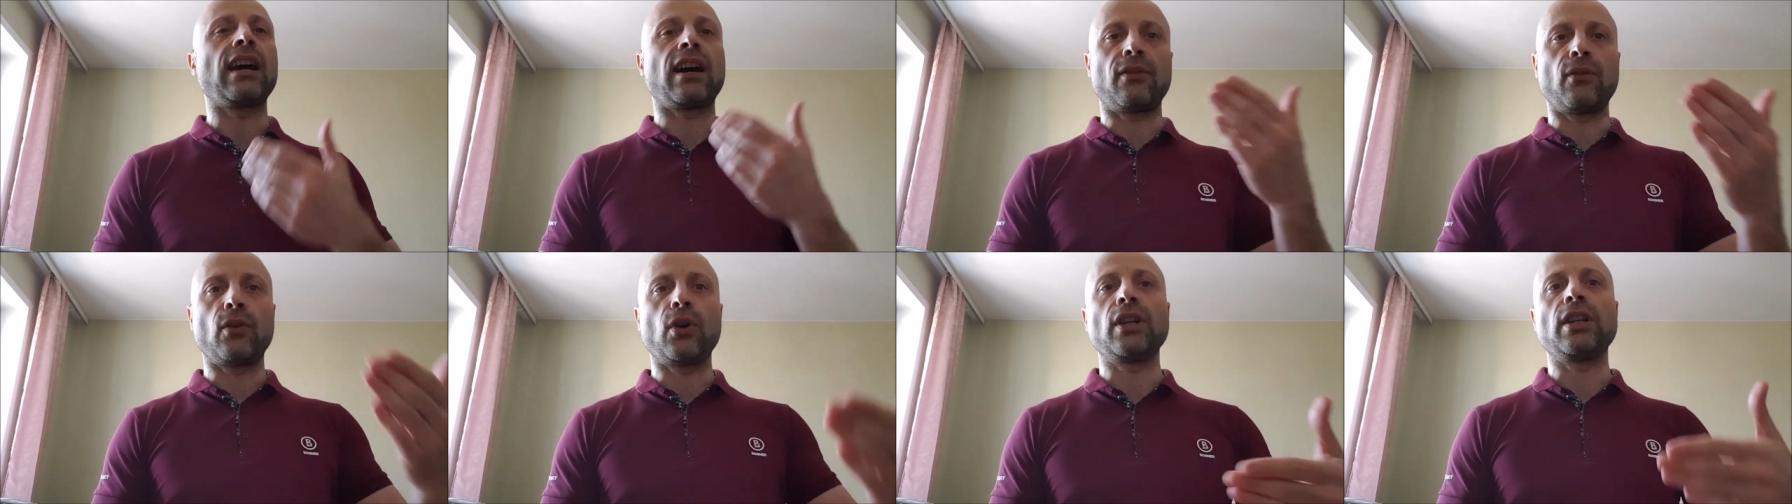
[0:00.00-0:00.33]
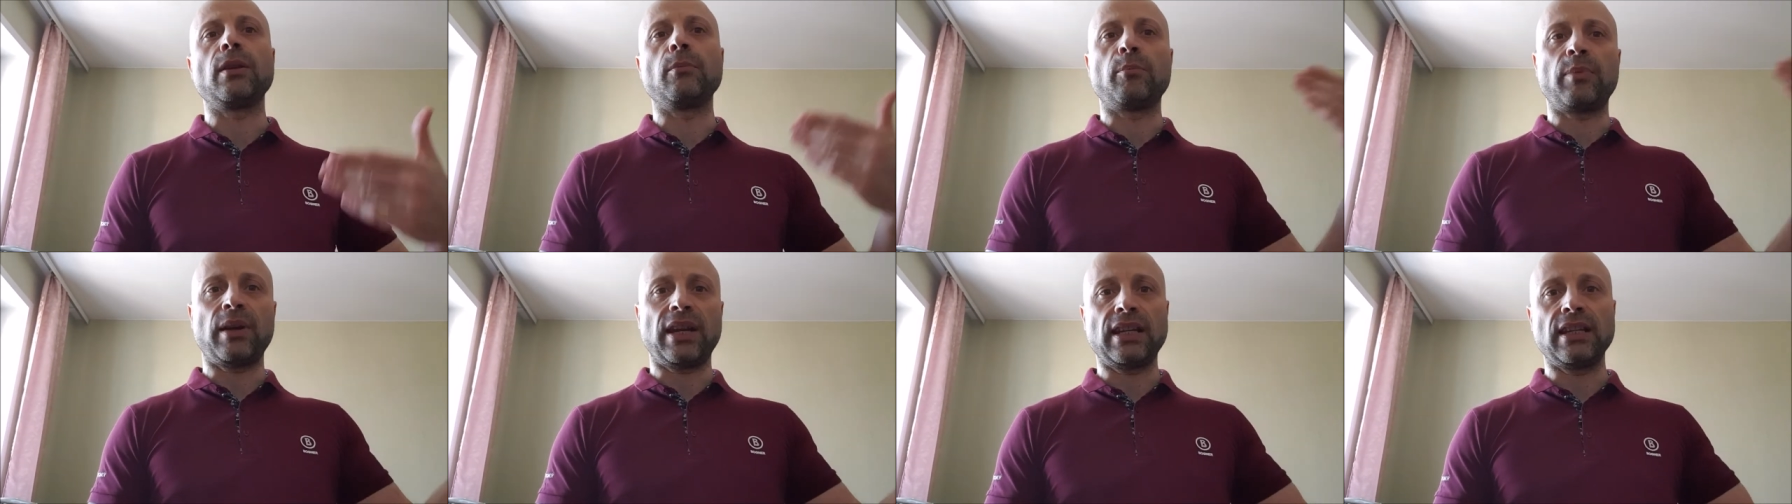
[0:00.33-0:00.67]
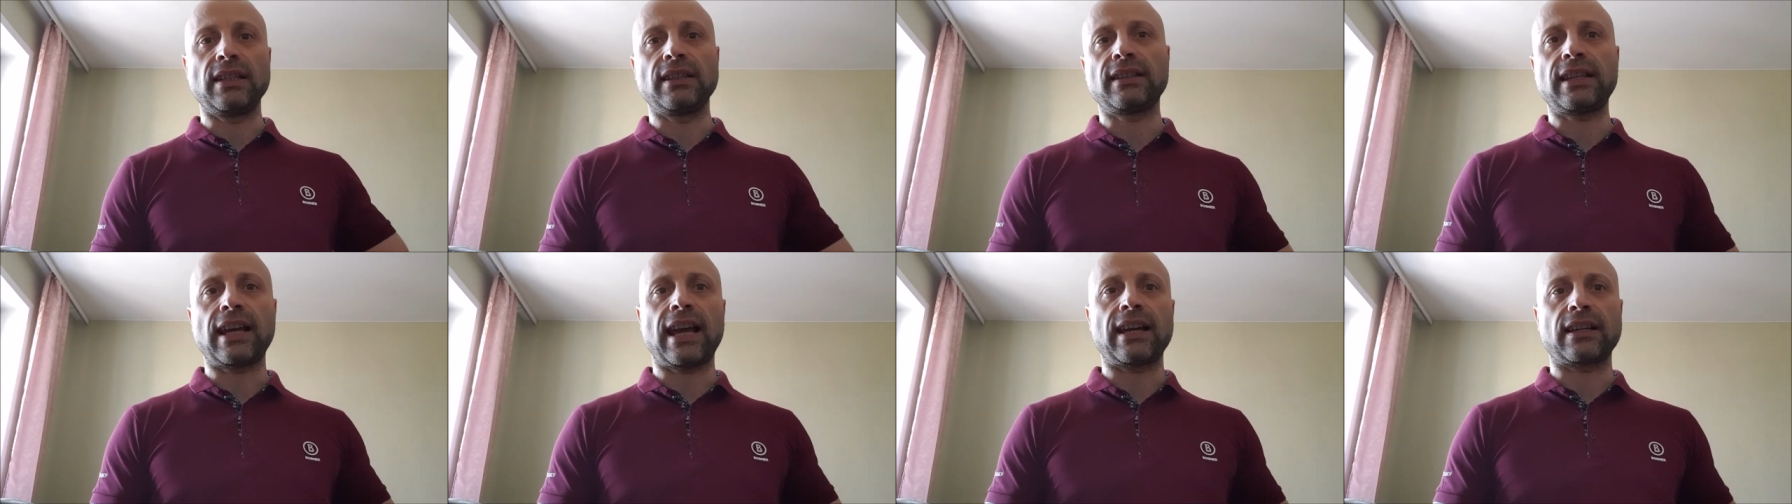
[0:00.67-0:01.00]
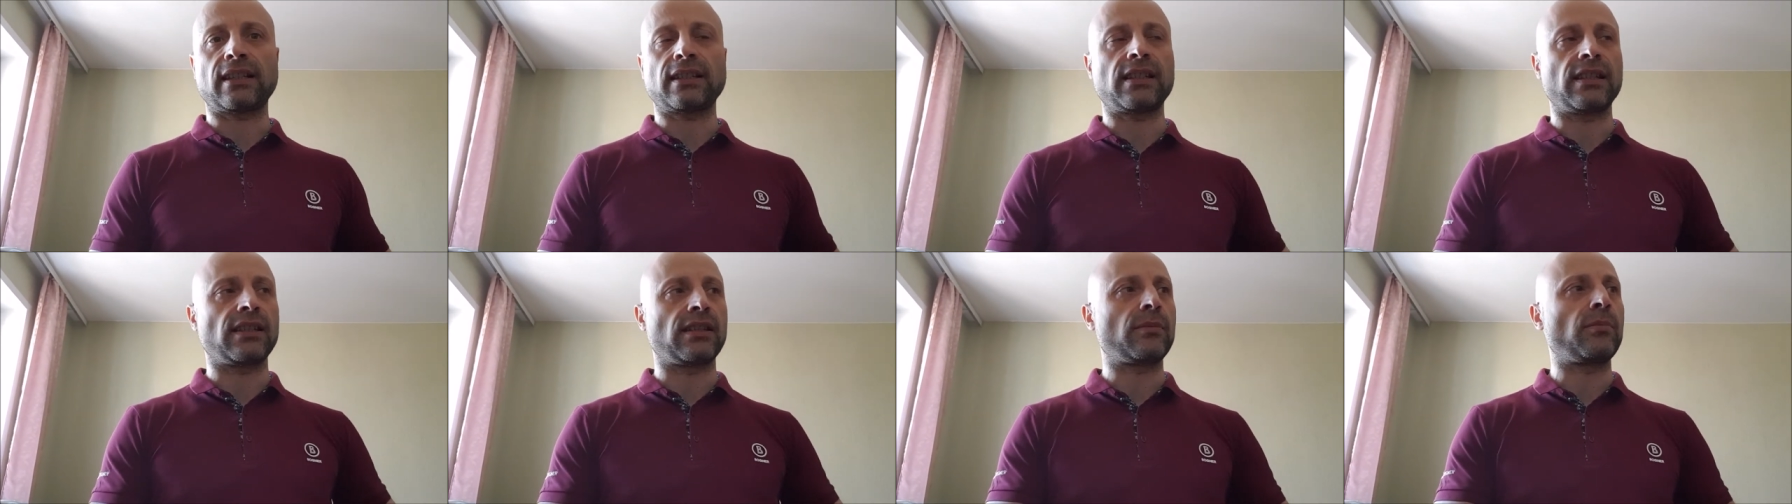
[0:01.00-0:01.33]
avoiding paying
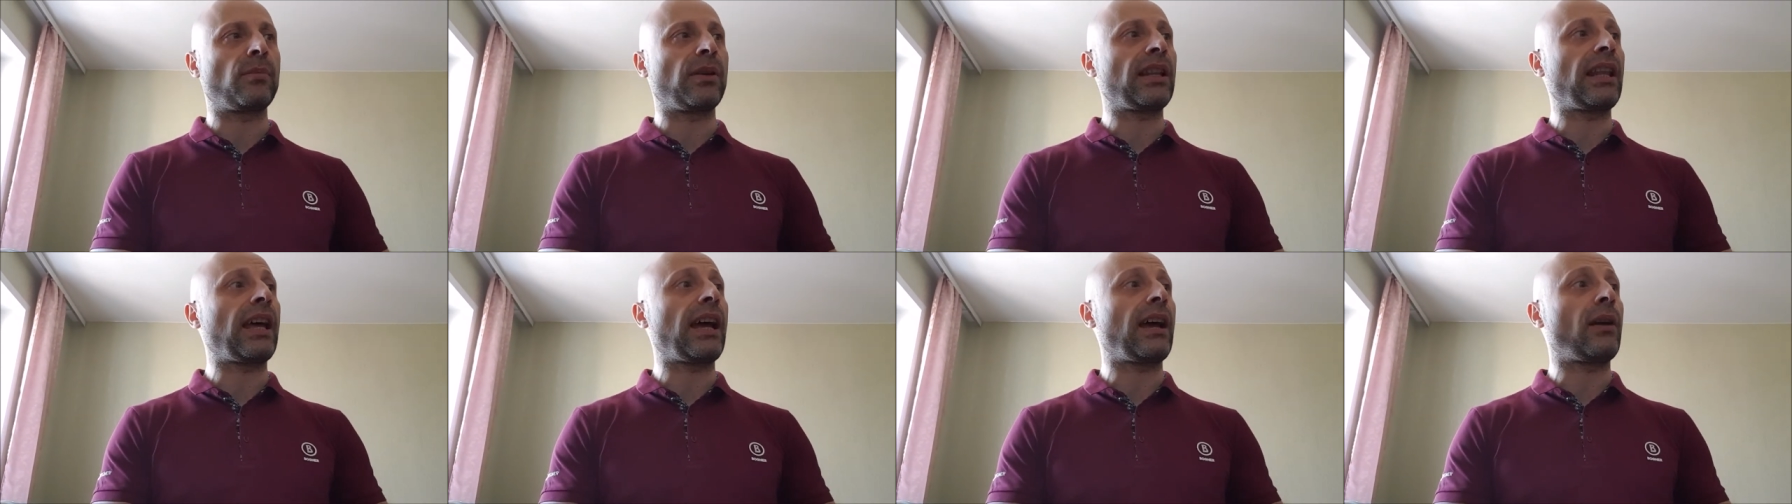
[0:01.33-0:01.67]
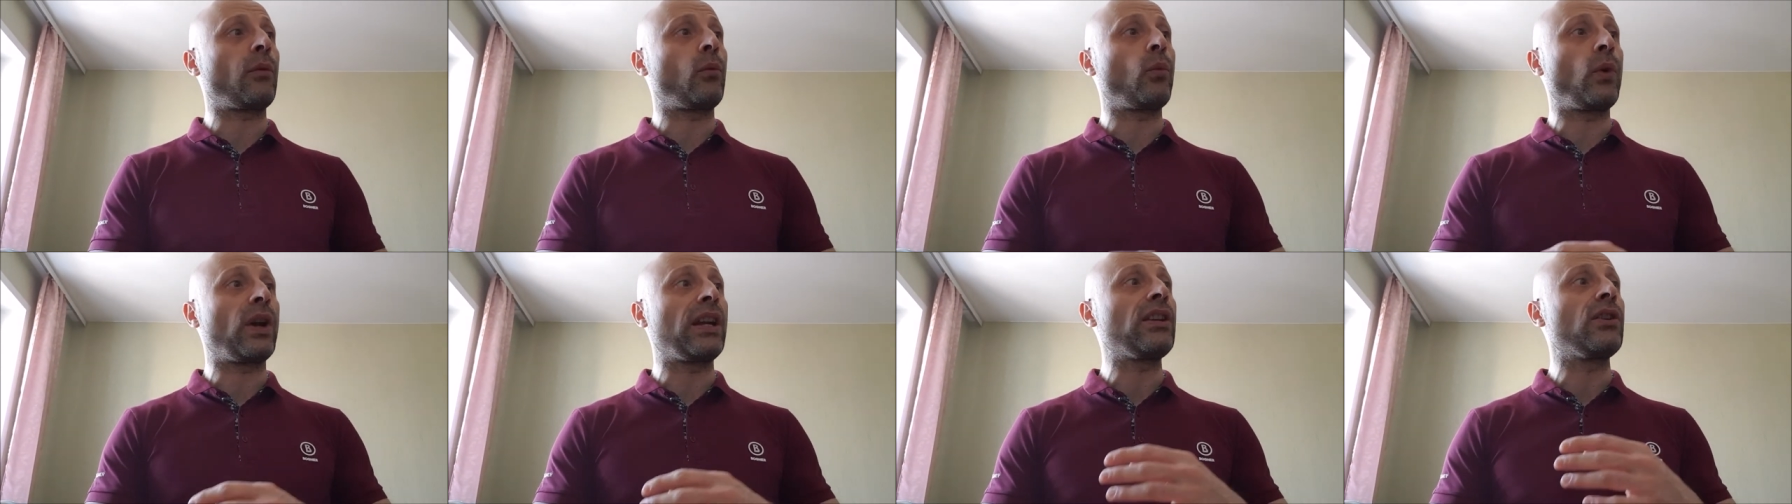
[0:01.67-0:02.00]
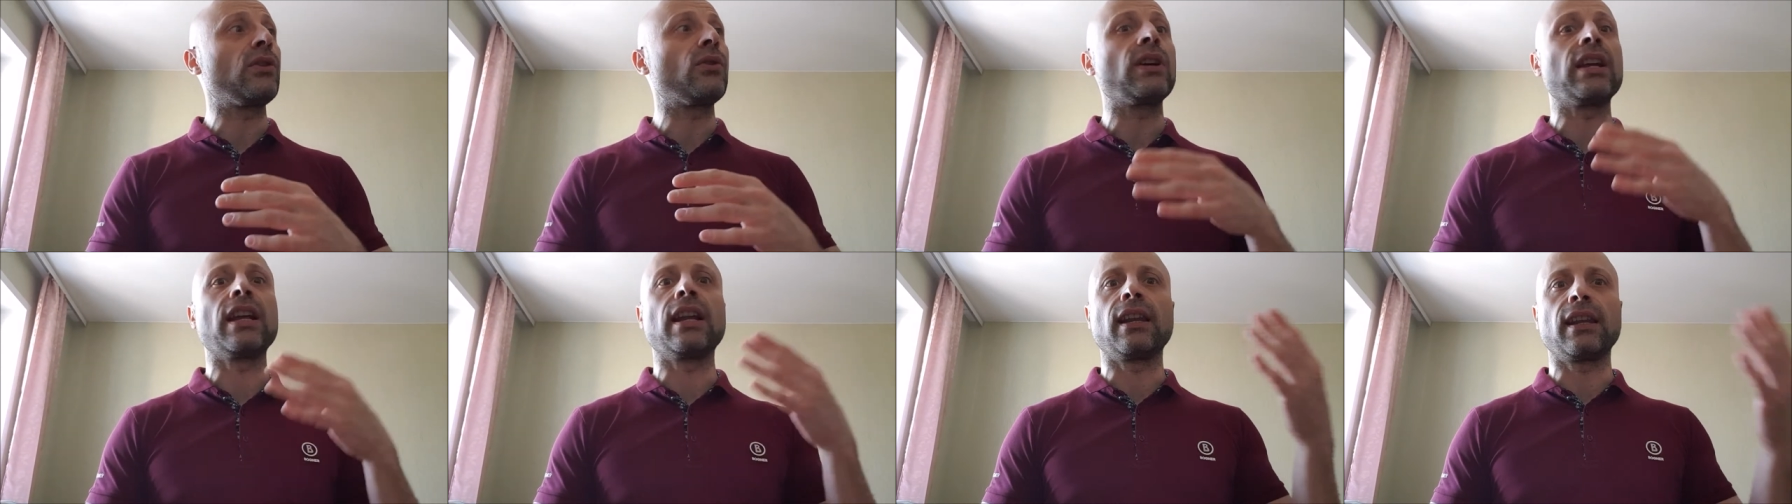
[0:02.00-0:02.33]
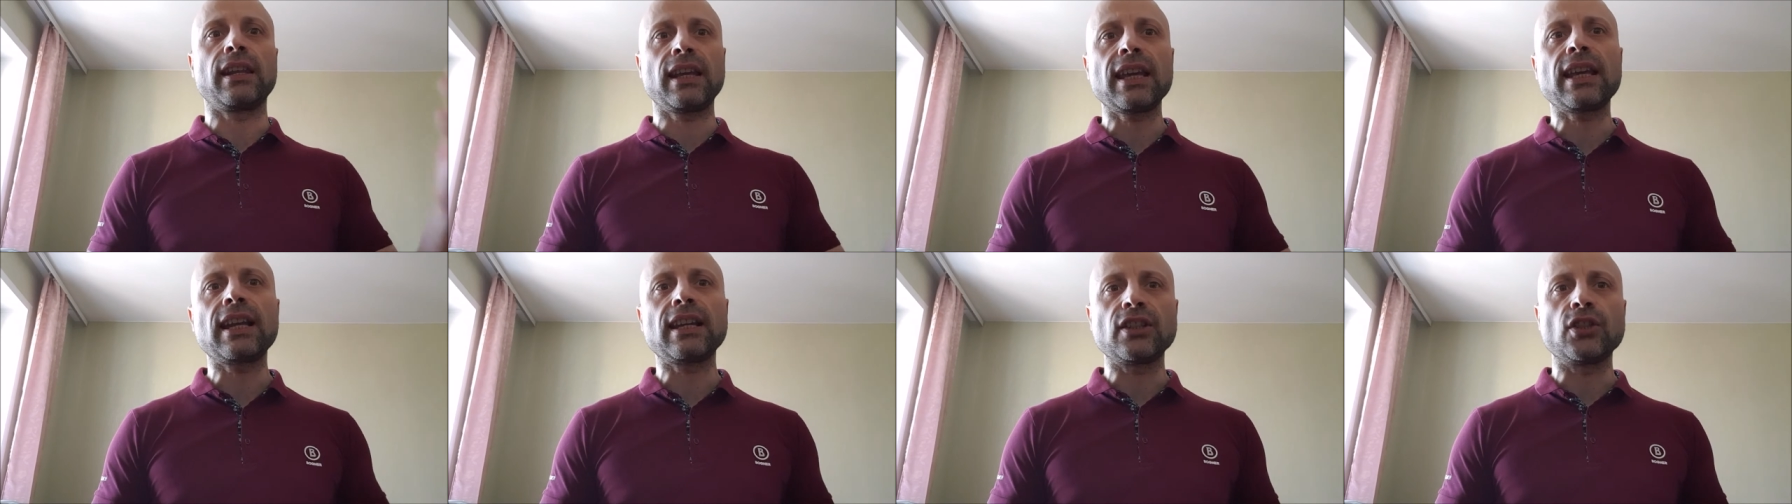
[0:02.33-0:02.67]
taxes, but when you
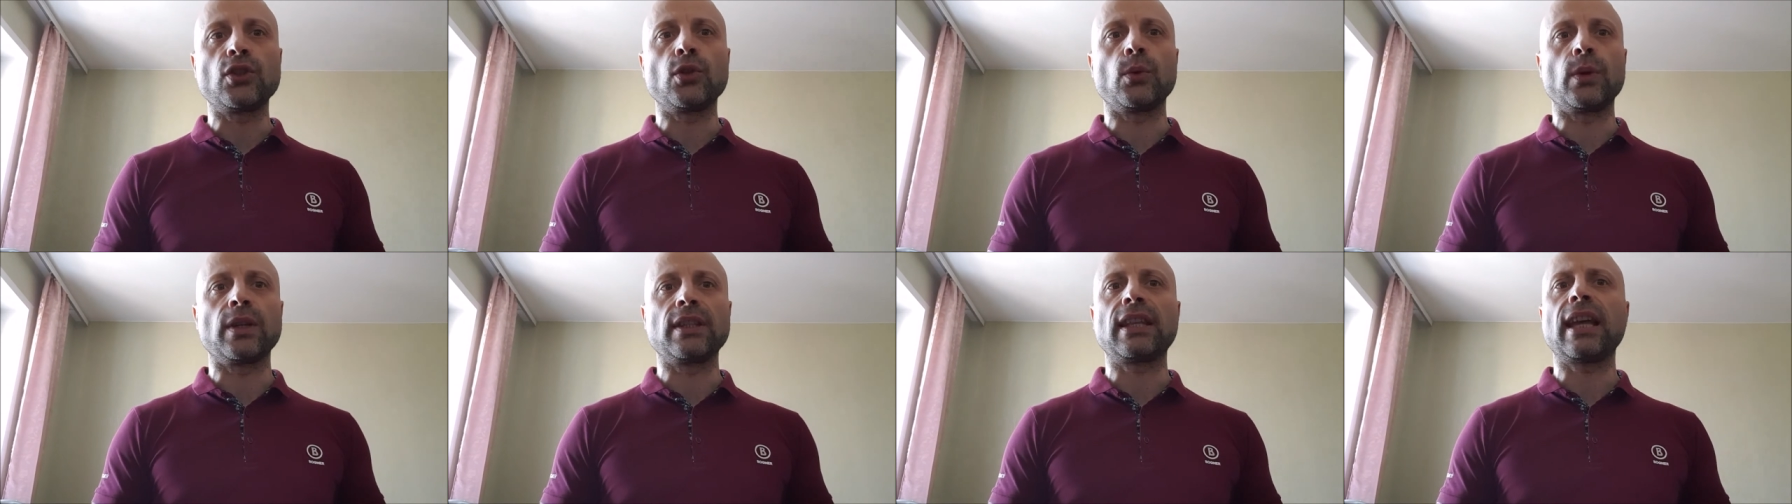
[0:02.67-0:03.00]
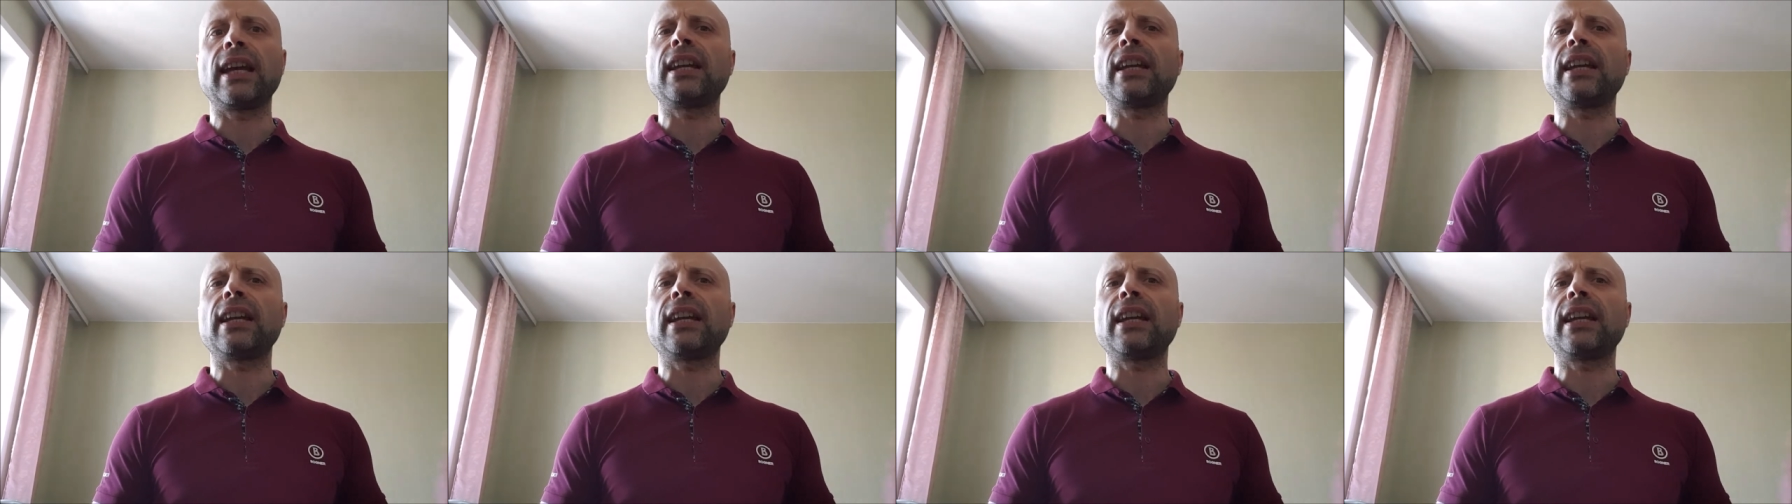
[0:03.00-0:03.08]
illegally do it